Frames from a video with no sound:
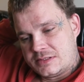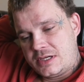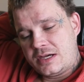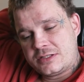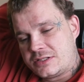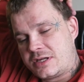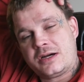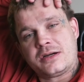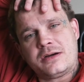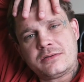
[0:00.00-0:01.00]
yeah, just
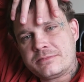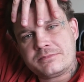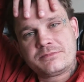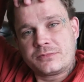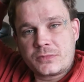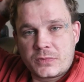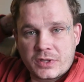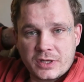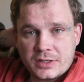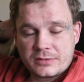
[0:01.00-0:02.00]
hung out.
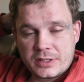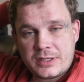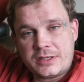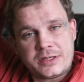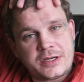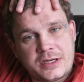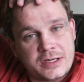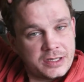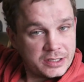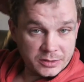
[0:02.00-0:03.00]
Yeah, and
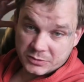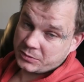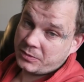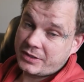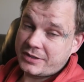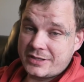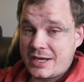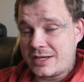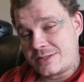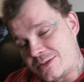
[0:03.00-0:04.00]
uh, and it was a really good
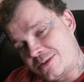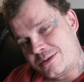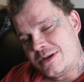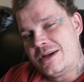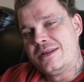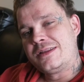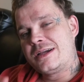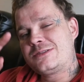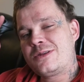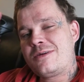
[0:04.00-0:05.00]
day. So
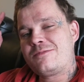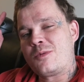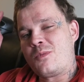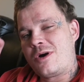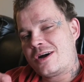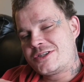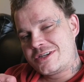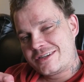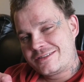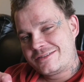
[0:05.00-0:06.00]
thanks a lot for
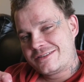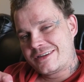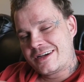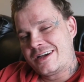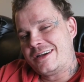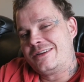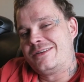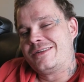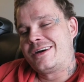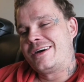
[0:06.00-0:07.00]
watching.
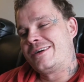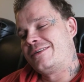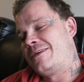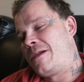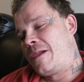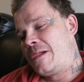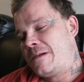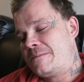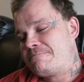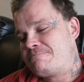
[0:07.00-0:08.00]
And uh,
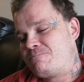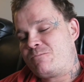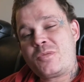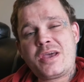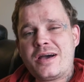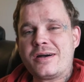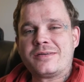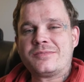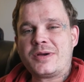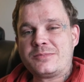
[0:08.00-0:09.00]

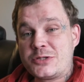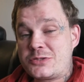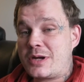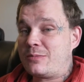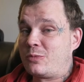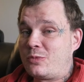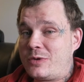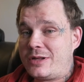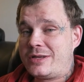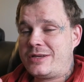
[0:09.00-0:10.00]
yeah, I'm just, I'm
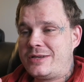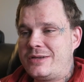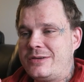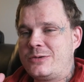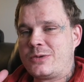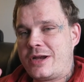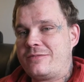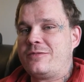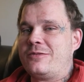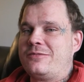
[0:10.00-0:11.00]
really
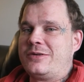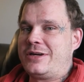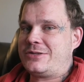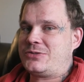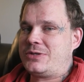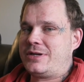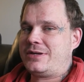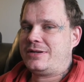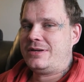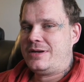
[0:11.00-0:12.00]
grateful for yesterday.